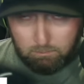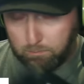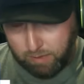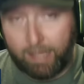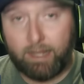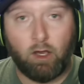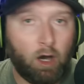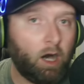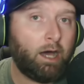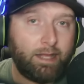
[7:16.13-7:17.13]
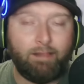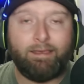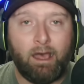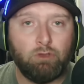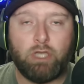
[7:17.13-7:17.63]
planning on a guy like
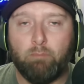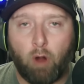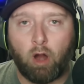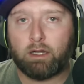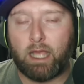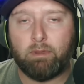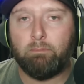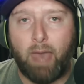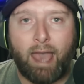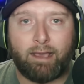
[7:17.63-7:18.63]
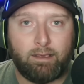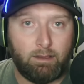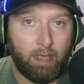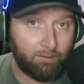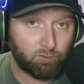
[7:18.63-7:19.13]
LJ Martin coming back
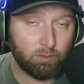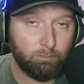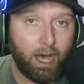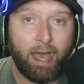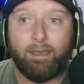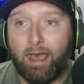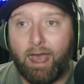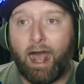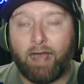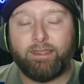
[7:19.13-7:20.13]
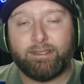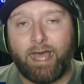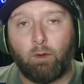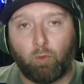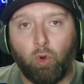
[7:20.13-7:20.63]
after the bye, I think
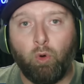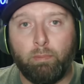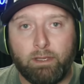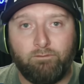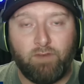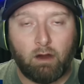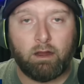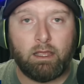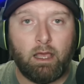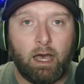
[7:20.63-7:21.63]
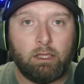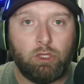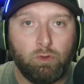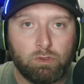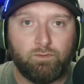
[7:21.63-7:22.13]
that role will be very uh,
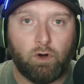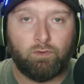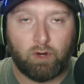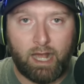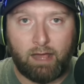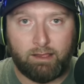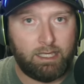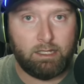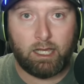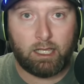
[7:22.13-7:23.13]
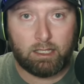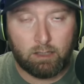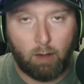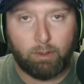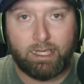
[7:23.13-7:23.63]
useful for a guy like Enoch
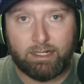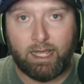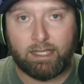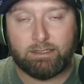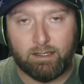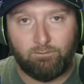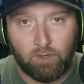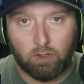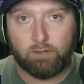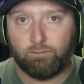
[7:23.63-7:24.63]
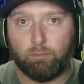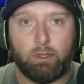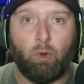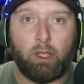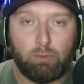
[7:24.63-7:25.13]
Nawahine to fill in for
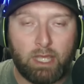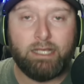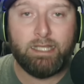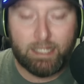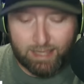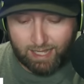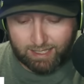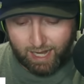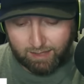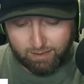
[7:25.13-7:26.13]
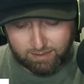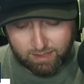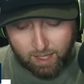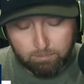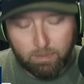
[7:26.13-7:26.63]
BYU. They need that guy like
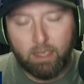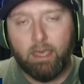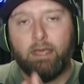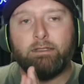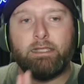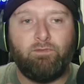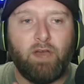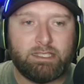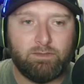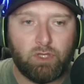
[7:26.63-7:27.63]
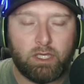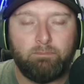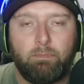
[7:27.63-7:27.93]
that. Defensively,